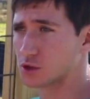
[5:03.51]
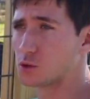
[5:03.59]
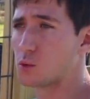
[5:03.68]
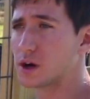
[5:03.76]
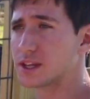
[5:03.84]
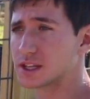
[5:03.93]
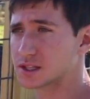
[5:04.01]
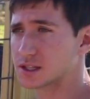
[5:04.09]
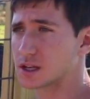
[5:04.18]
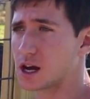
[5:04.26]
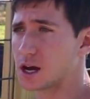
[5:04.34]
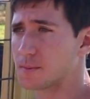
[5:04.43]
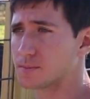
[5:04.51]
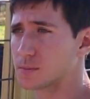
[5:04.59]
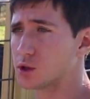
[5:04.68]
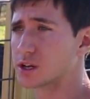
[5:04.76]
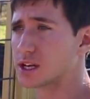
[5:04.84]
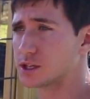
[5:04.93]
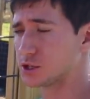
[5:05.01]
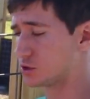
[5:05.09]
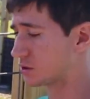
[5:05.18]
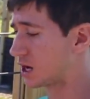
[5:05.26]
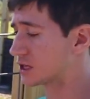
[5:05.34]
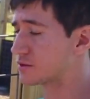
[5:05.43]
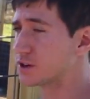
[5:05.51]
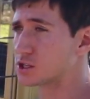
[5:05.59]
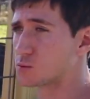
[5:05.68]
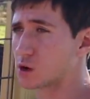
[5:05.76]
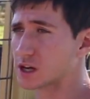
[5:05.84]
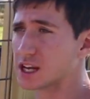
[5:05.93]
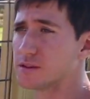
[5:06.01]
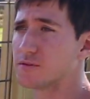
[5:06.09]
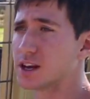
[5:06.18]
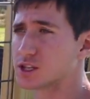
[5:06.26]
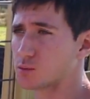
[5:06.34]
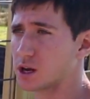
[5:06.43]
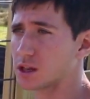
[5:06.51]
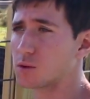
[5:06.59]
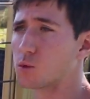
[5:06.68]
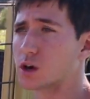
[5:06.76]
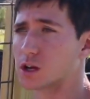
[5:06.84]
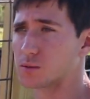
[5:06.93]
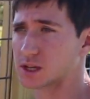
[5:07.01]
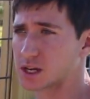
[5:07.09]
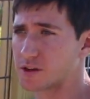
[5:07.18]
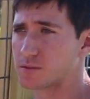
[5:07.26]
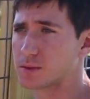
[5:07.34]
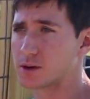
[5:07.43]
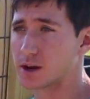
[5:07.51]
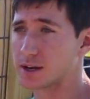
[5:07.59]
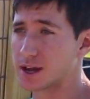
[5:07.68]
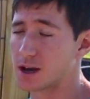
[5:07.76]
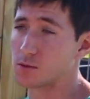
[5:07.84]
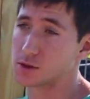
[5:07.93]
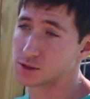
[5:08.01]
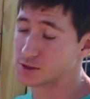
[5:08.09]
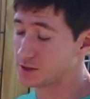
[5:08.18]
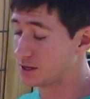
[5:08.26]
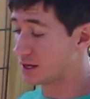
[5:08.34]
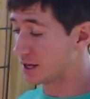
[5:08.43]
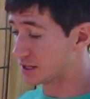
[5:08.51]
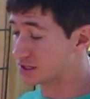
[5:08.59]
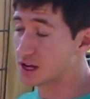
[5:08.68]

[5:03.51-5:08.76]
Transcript: the one that's um, looking to do conservation work in Venezuela working with the government right now, which it's